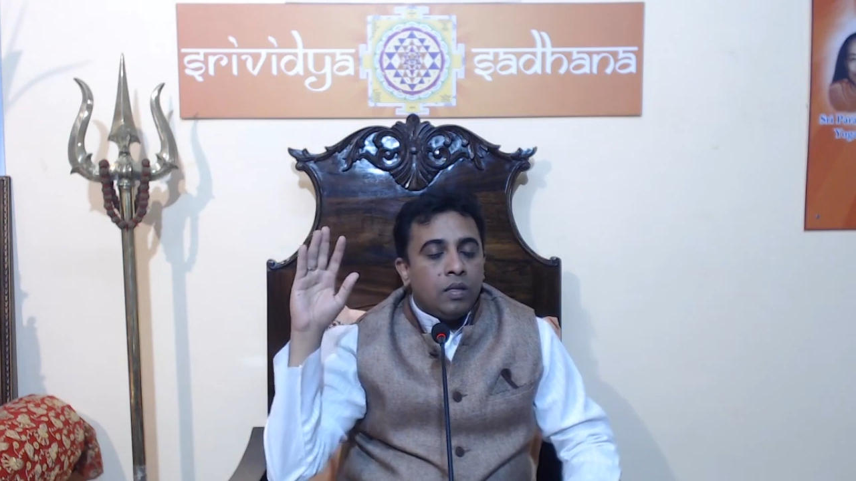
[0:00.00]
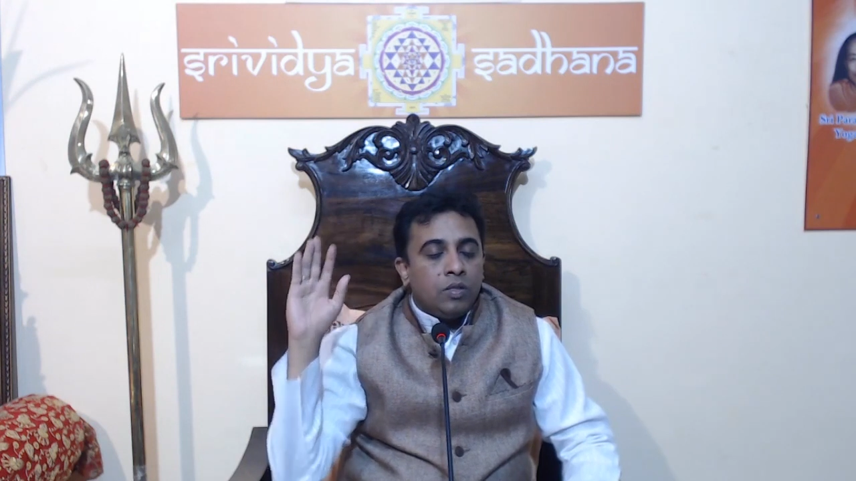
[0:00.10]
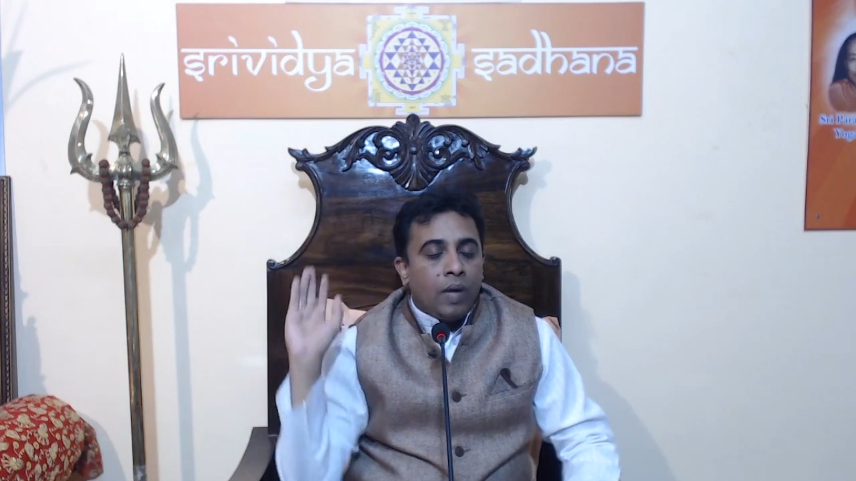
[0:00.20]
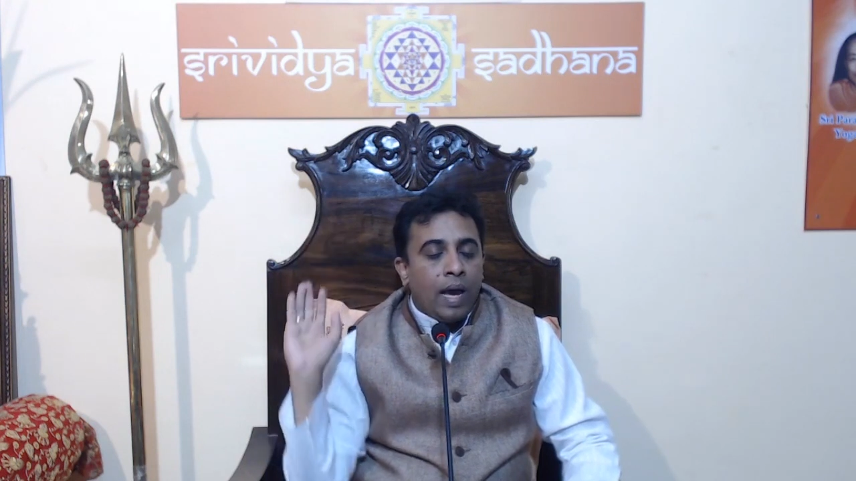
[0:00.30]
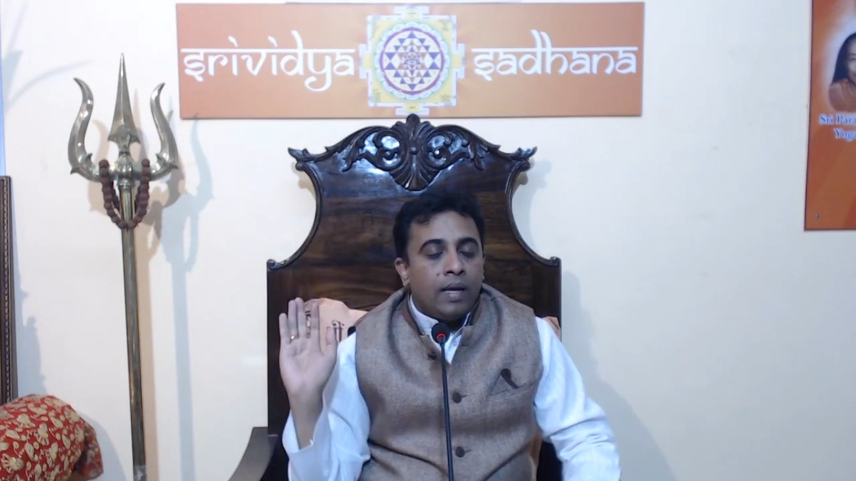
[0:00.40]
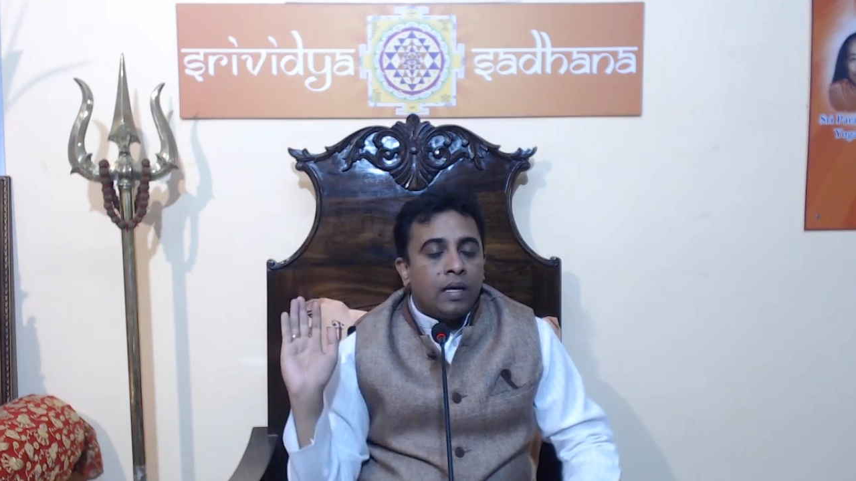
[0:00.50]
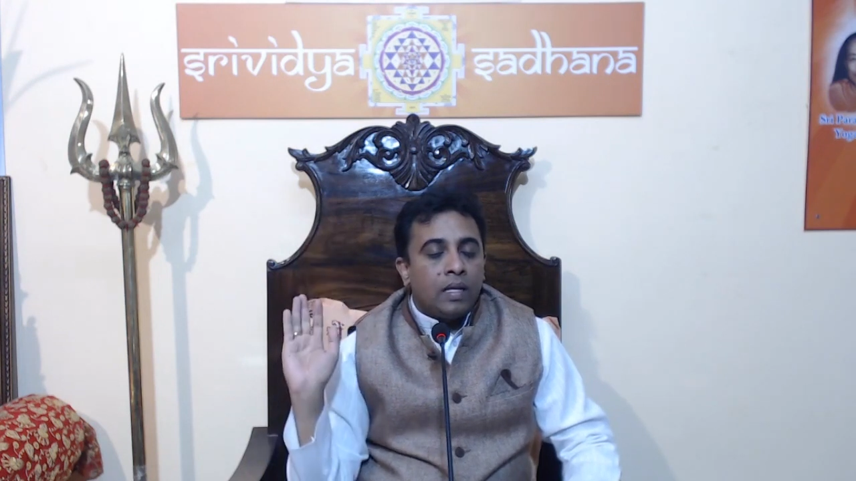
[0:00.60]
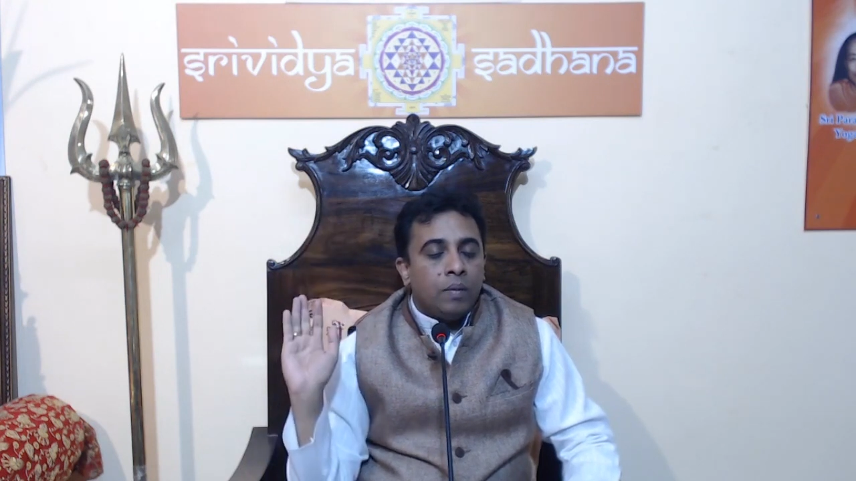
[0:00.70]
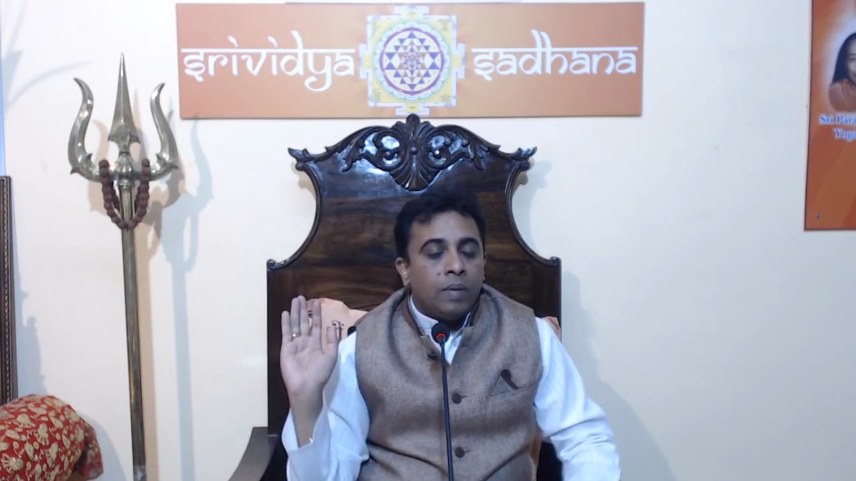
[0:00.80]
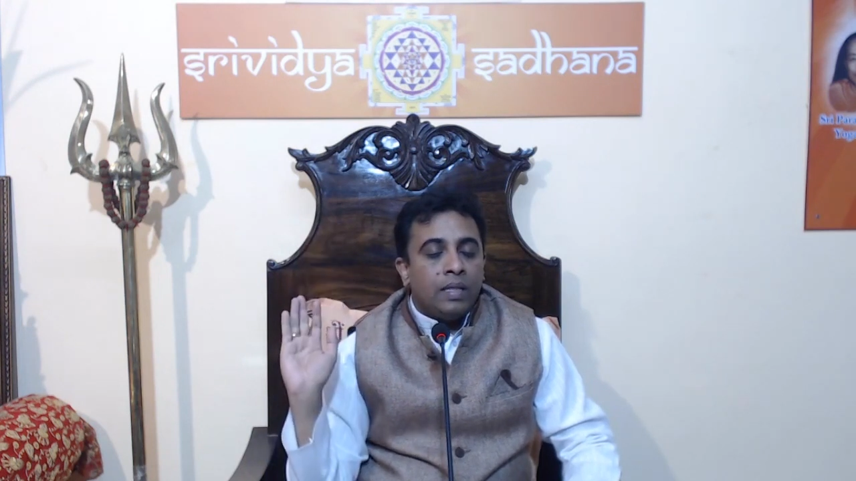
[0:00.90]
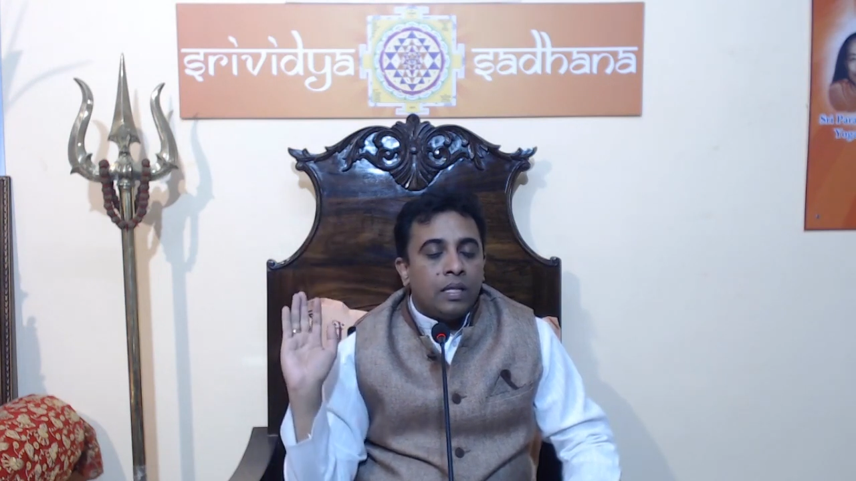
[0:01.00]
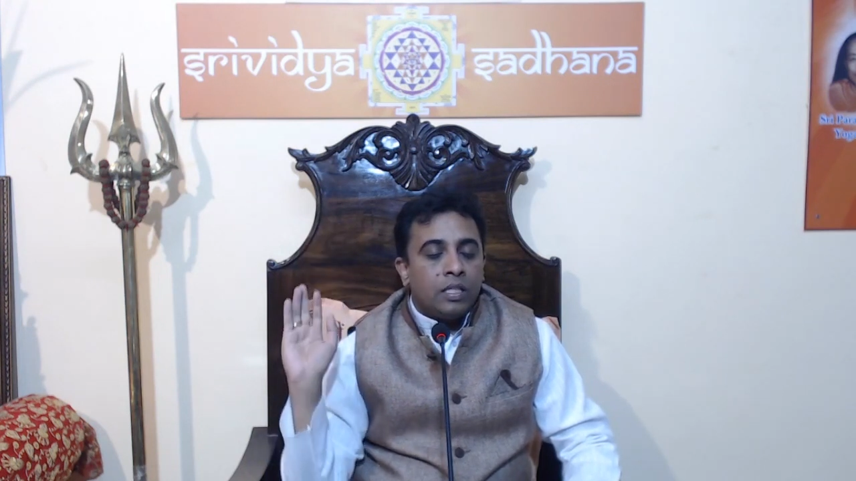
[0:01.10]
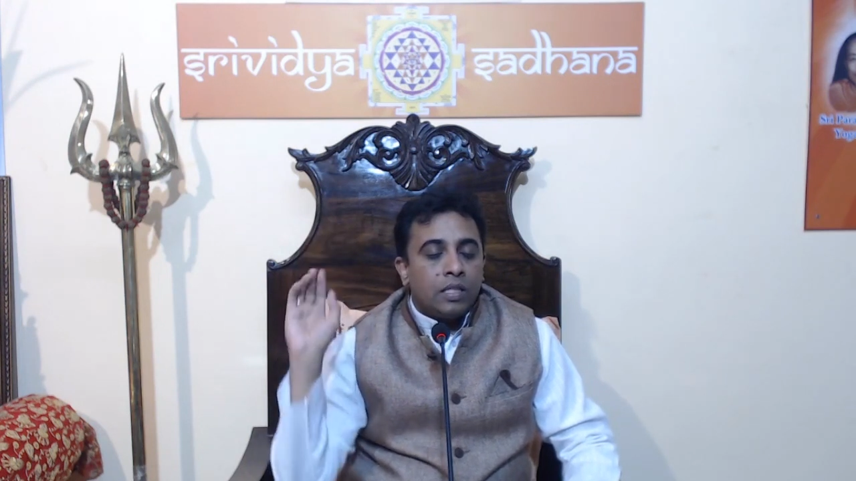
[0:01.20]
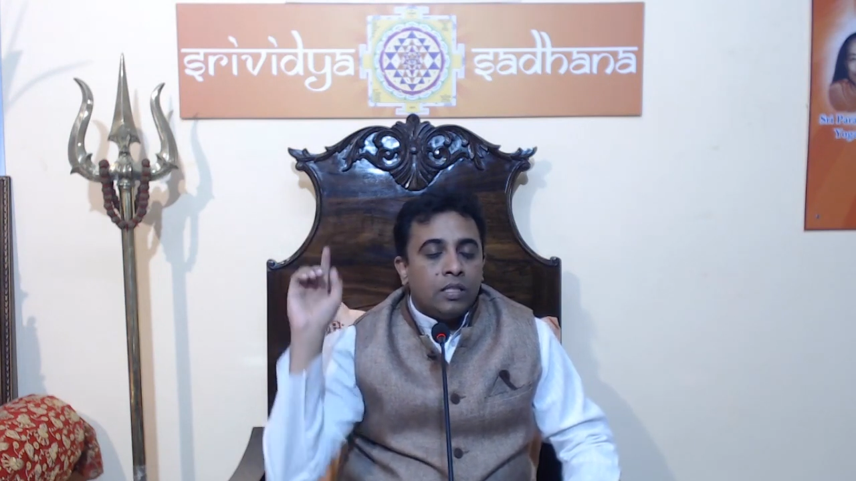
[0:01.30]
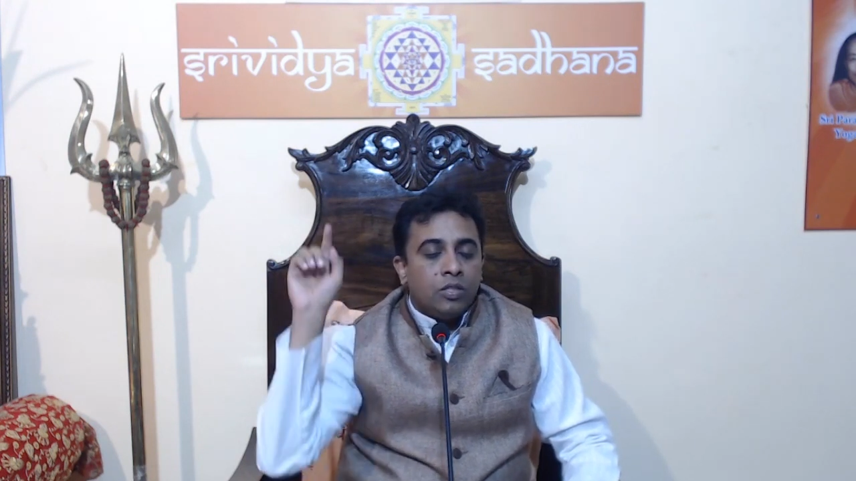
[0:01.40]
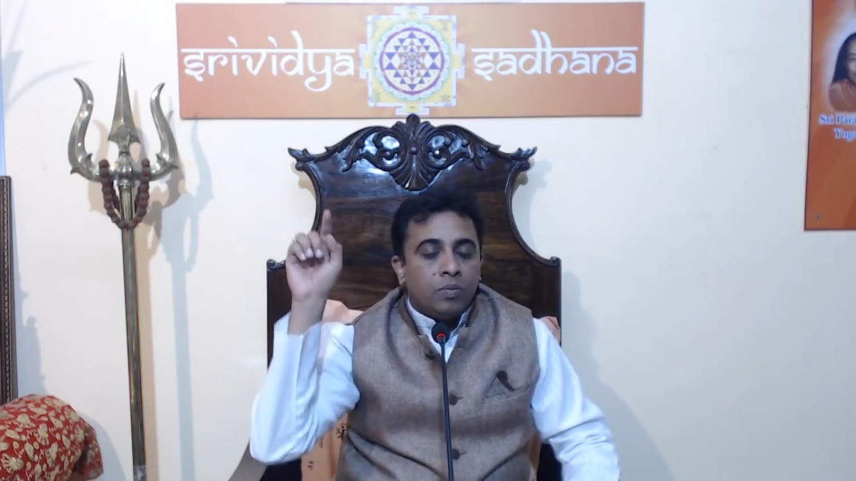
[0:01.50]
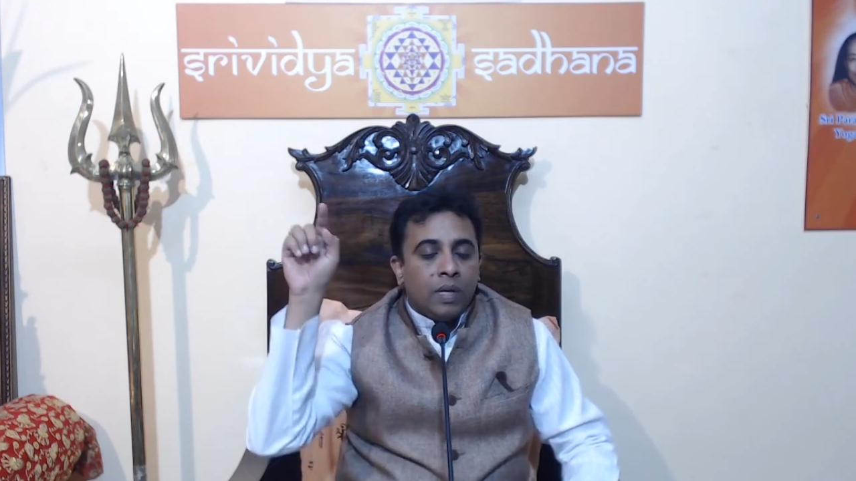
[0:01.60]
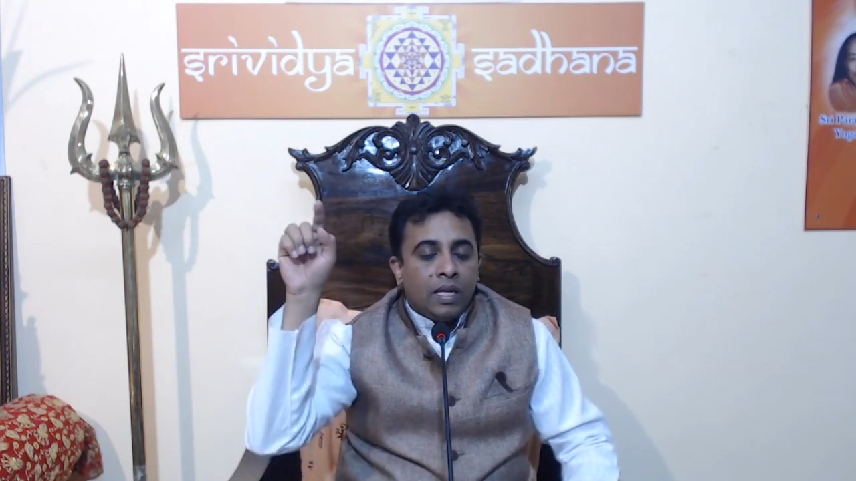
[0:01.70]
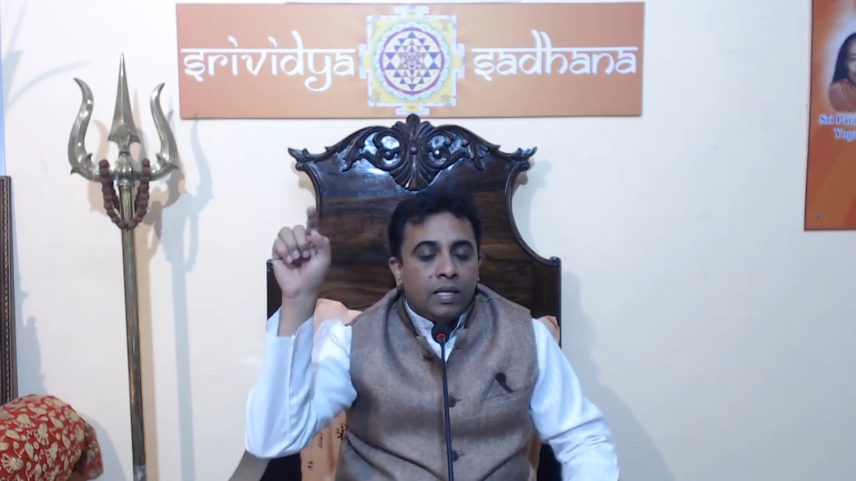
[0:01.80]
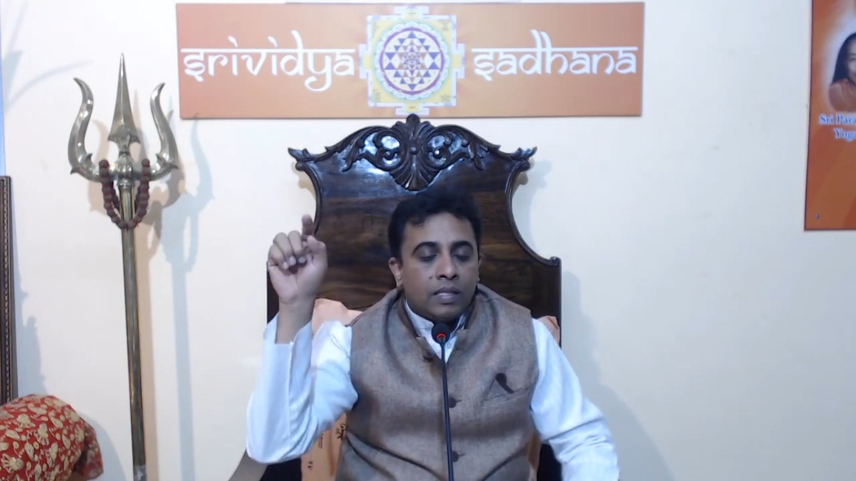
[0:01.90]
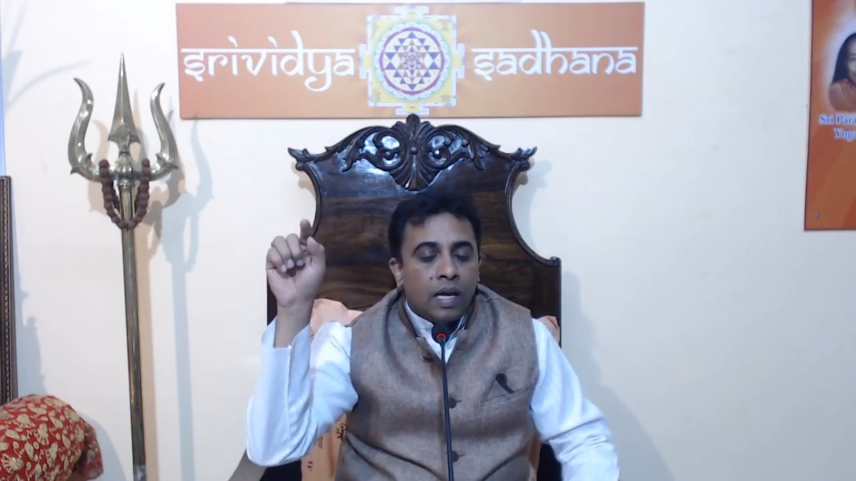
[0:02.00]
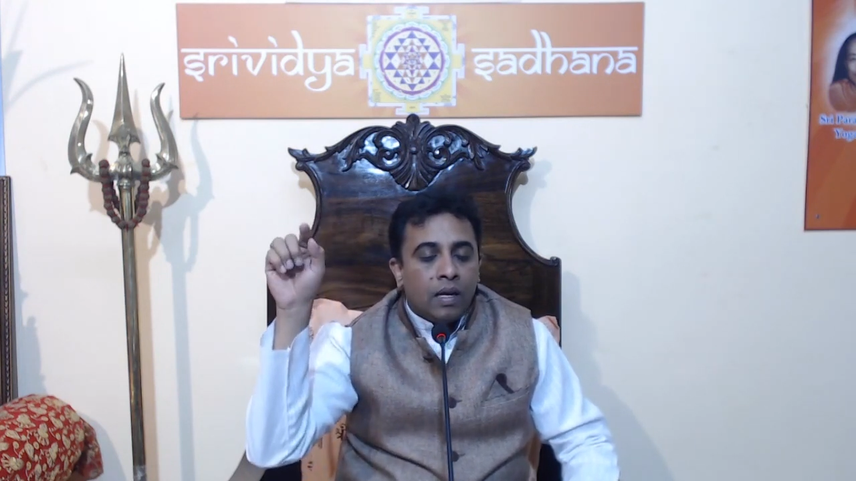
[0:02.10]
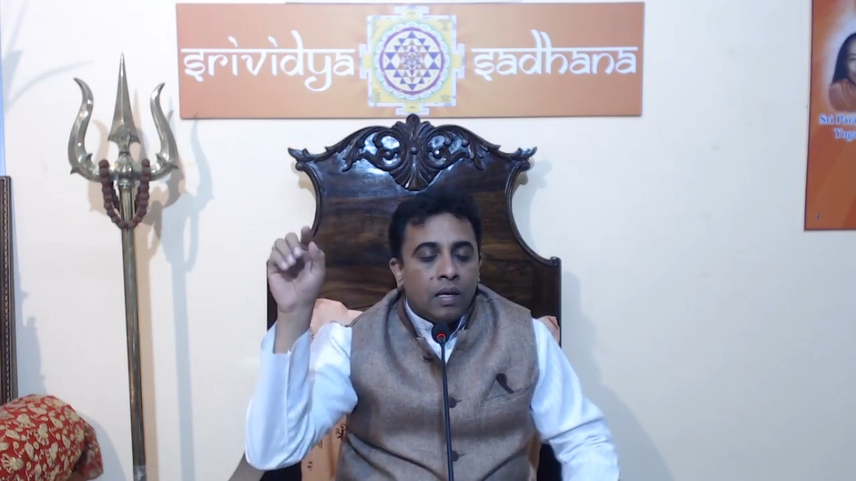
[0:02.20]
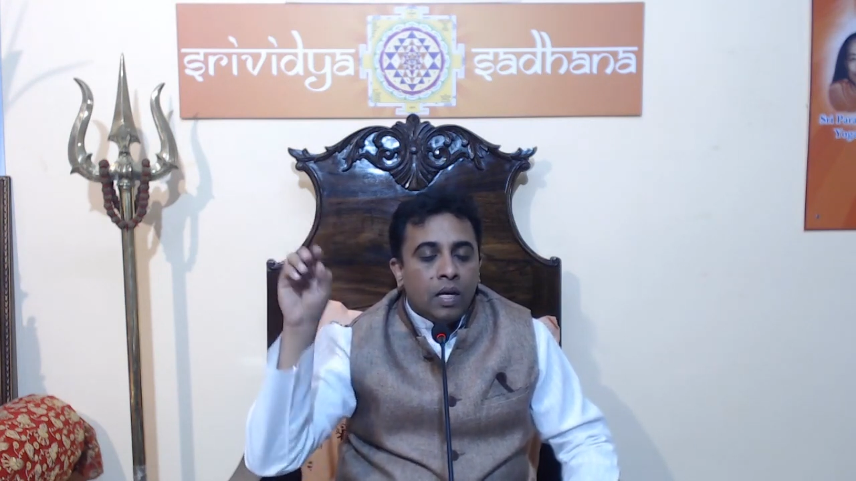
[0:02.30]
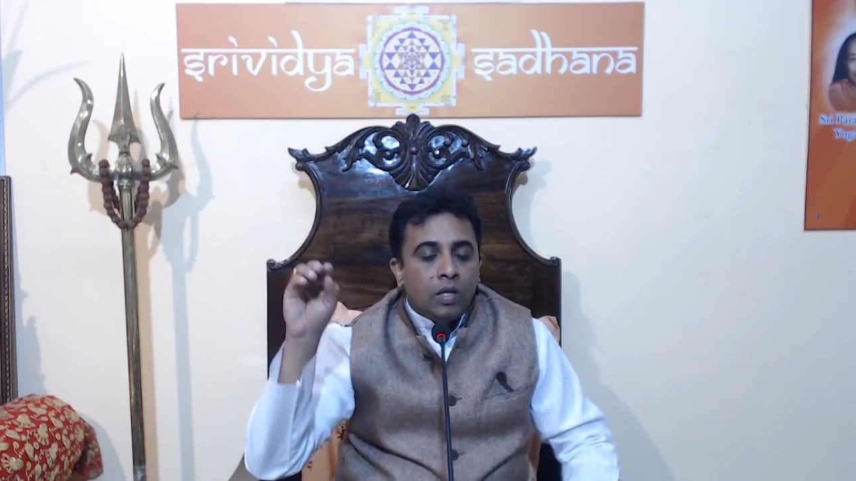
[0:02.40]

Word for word: to anchor the mantra shakti to my desire.